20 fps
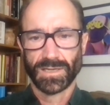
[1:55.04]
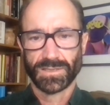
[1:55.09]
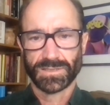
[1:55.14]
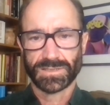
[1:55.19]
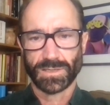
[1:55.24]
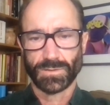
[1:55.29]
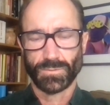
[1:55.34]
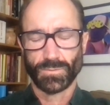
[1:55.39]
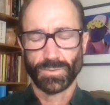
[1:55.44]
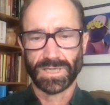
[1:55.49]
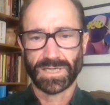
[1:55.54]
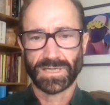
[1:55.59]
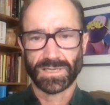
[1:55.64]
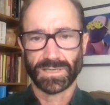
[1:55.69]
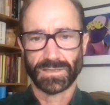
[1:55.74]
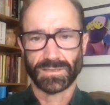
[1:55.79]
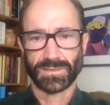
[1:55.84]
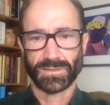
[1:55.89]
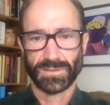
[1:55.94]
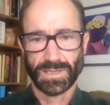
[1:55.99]
So we
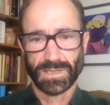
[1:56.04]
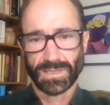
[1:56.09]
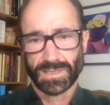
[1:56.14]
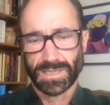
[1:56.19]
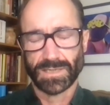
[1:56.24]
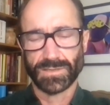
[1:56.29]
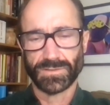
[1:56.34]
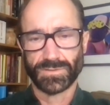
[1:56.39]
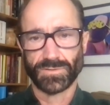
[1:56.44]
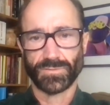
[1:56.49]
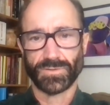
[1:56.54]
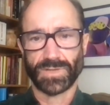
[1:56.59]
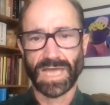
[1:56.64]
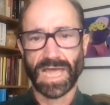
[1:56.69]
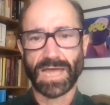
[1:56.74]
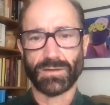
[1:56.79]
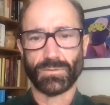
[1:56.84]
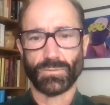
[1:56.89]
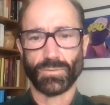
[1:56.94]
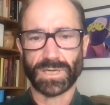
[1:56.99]
can, can do
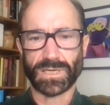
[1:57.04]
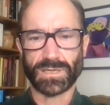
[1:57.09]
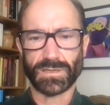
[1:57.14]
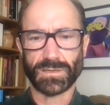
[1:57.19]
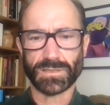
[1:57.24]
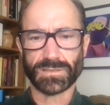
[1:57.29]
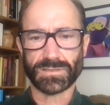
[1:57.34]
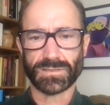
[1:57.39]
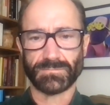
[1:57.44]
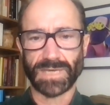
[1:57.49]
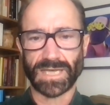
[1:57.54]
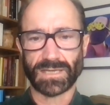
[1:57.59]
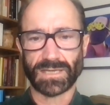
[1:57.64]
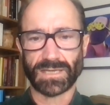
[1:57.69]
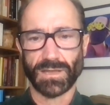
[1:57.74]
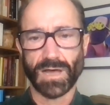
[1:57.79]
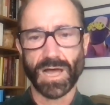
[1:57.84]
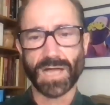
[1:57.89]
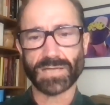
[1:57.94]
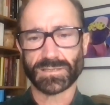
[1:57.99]
that. We can also
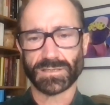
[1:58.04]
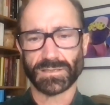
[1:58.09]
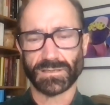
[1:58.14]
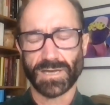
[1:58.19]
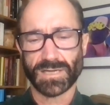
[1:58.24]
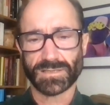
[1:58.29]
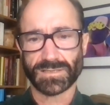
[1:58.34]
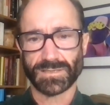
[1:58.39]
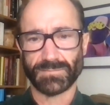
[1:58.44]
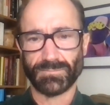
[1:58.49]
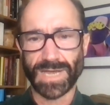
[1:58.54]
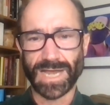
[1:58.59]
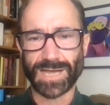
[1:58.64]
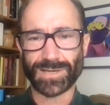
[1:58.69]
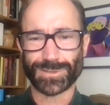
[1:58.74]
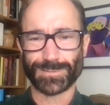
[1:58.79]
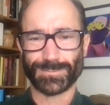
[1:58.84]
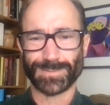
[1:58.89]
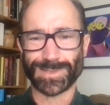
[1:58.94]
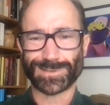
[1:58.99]
make lots and lots of
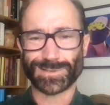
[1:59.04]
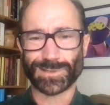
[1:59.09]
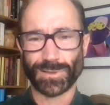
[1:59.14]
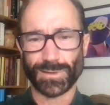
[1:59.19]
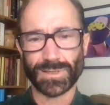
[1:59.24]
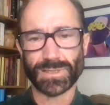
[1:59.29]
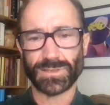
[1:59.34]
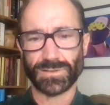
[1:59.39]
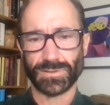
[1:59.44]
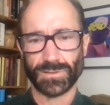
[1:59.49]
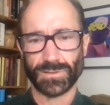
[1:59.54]
measurements on